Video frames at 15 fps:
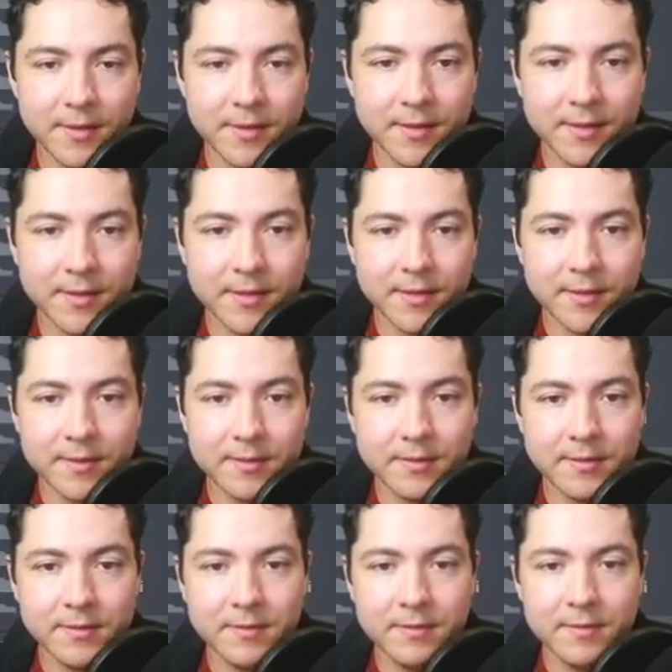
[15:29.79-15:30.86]

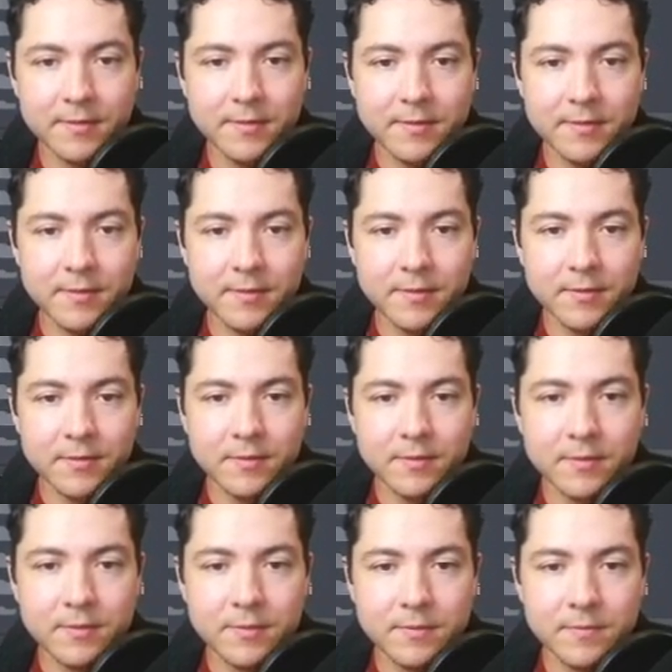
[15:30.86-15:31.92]

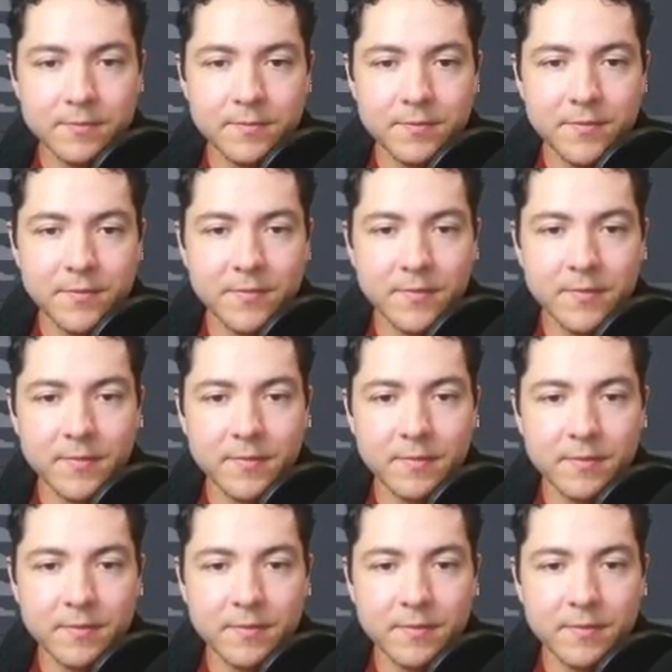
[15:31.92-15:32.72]
[no speech]